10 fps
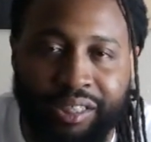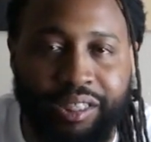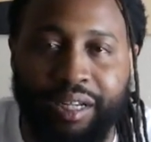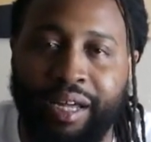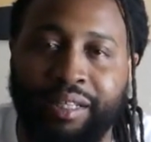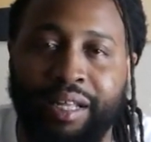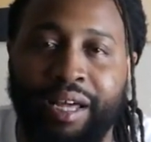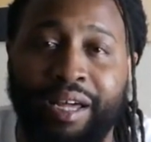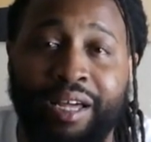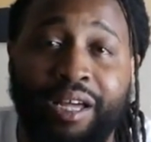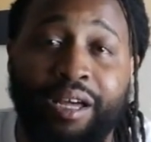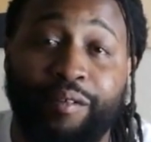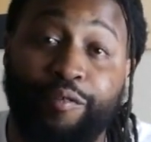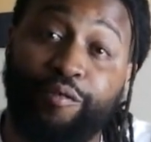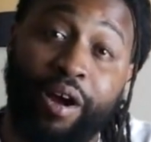and shit like that,
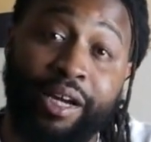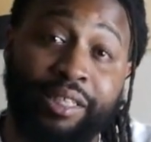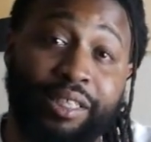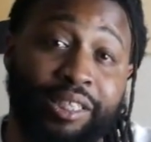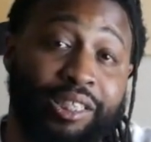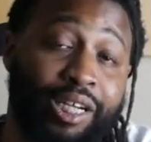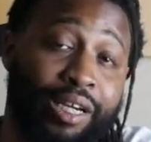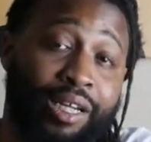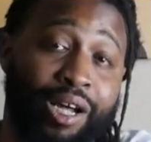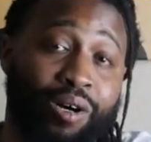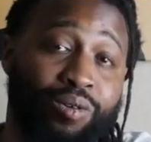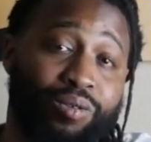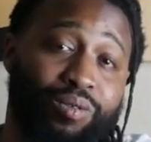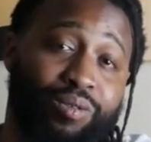Fresh is checking out.